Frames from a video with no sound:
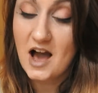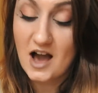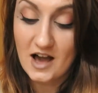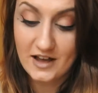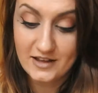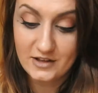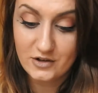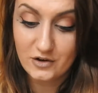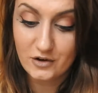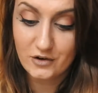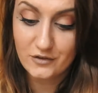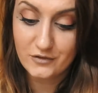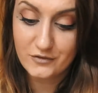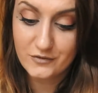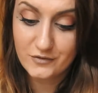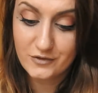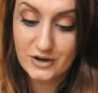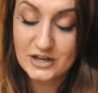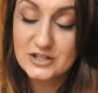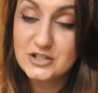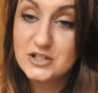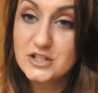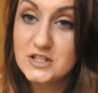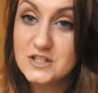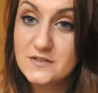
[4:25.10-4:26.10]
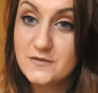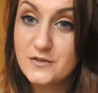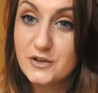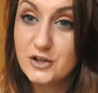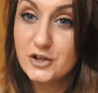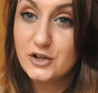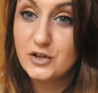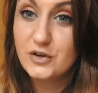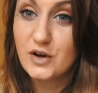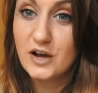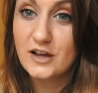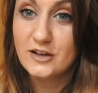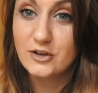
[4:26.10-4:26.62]
I got freshers
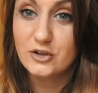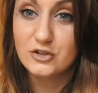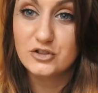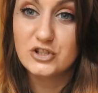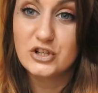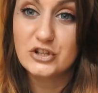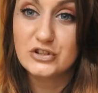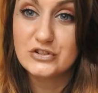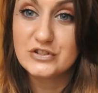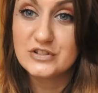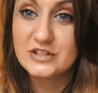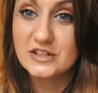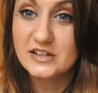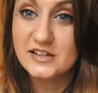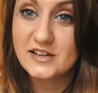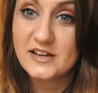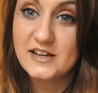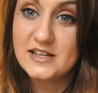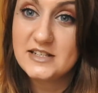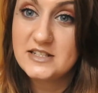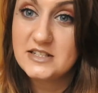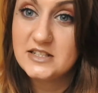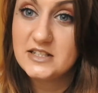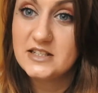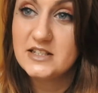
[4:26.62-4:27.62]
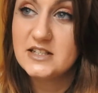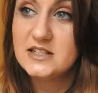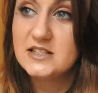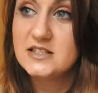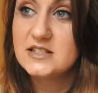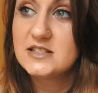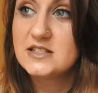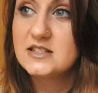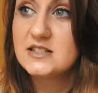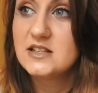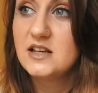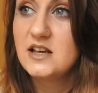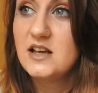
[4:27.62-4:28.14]
flu, I got
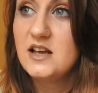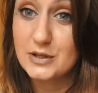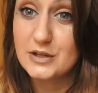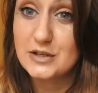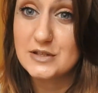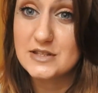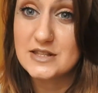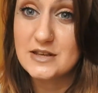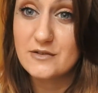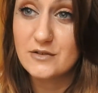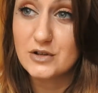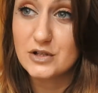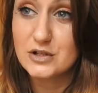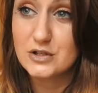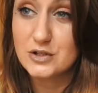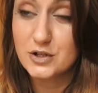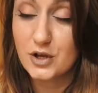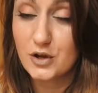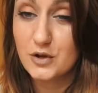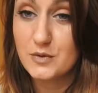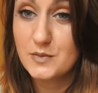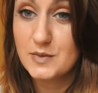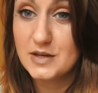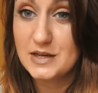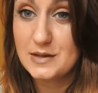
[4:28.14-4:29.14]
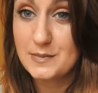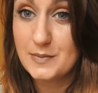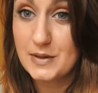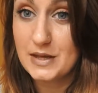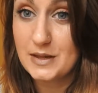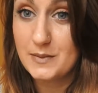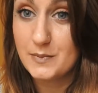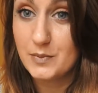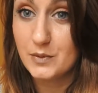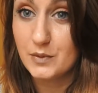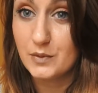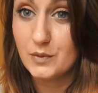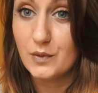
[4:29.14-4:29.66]
tonsillitis, because there are so many
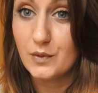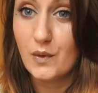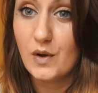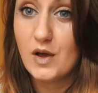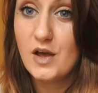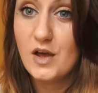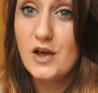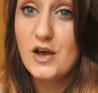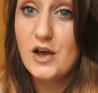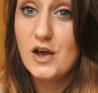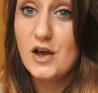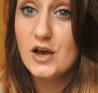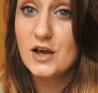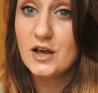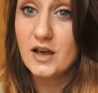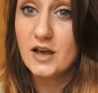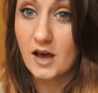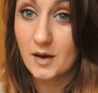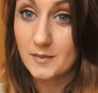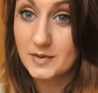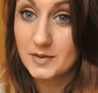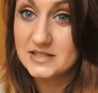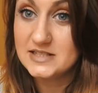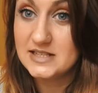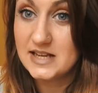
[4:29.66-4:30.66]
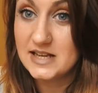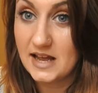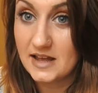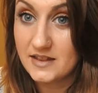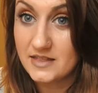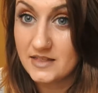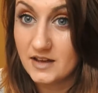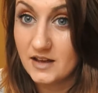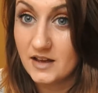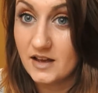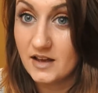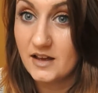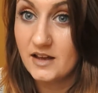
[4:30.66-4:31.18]
people coming
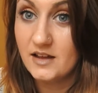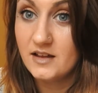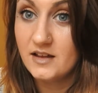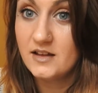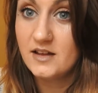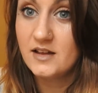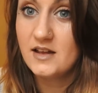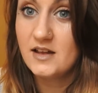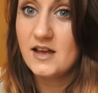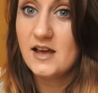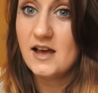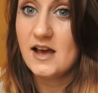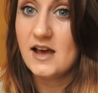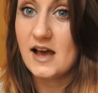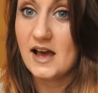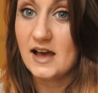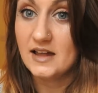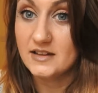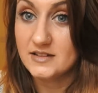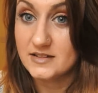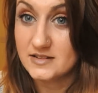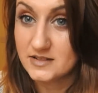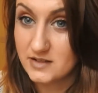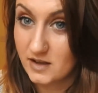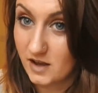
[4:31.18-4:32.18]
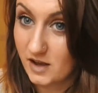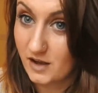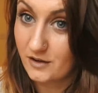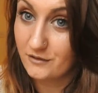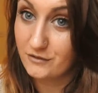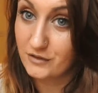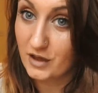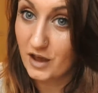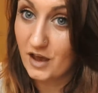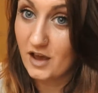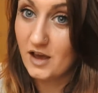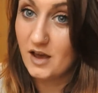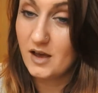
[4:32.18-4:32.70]
together at the start
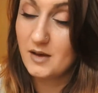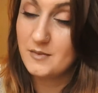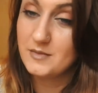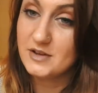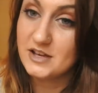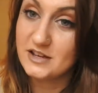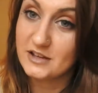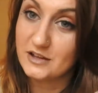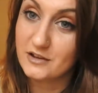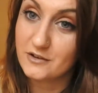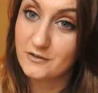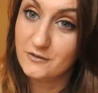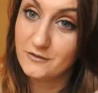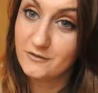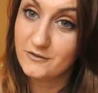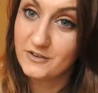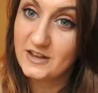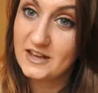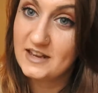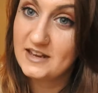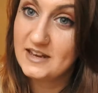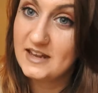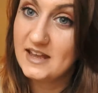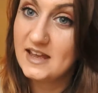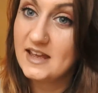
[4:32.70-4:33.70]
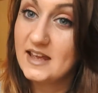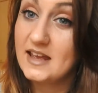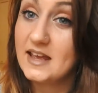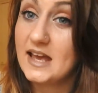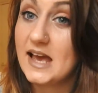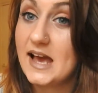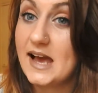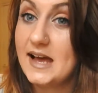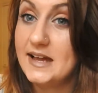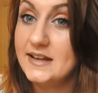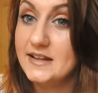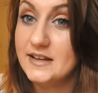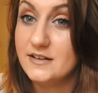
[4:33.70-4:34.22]
of term and convening,
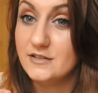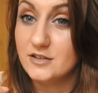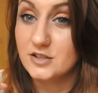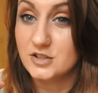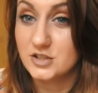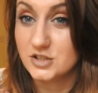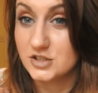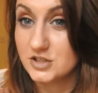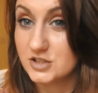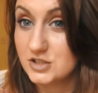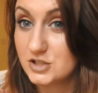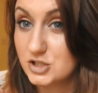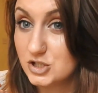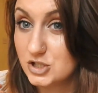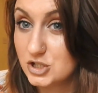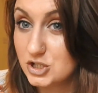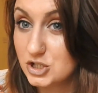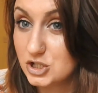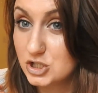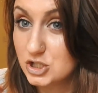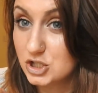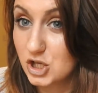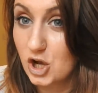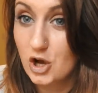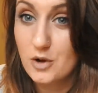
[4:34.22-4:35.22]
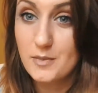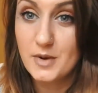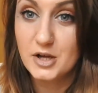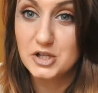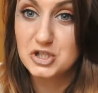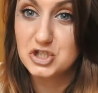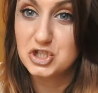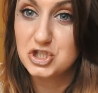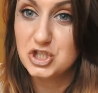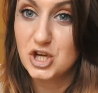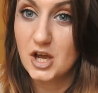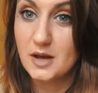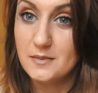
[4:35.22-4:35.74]
and there are just so
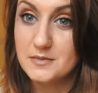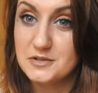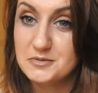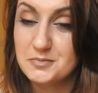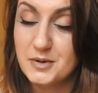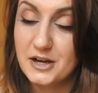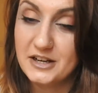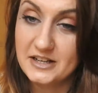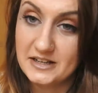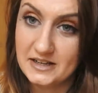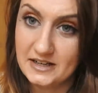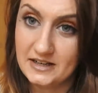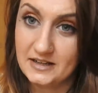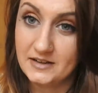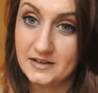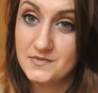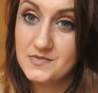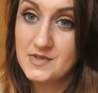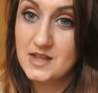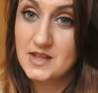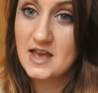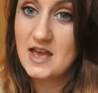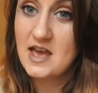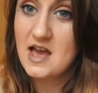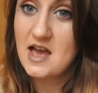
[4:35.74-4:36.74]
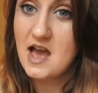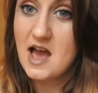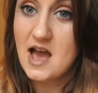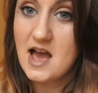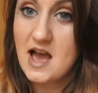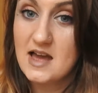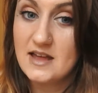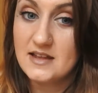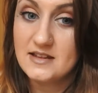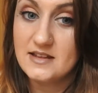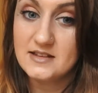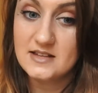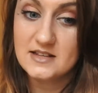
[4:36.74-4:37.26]
much germ spreading,
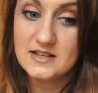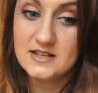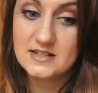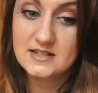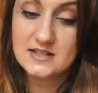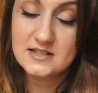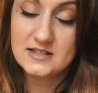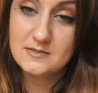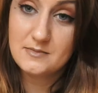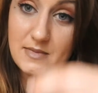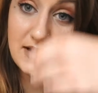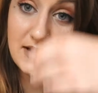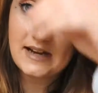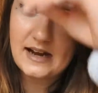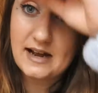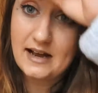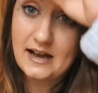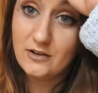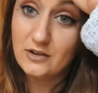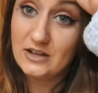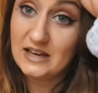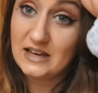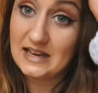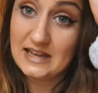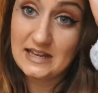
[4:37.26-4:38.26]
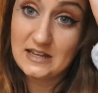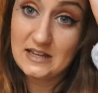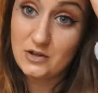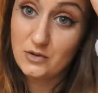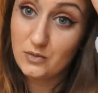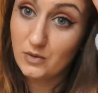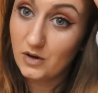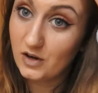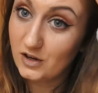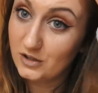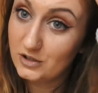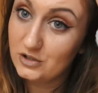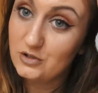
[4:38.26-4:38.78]
and it doesn't matter how clean
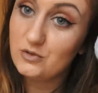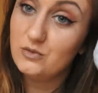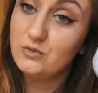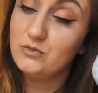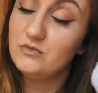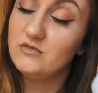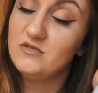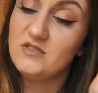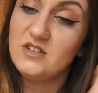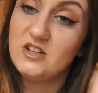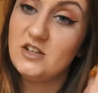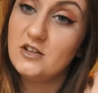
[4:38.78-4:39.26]
you are, you're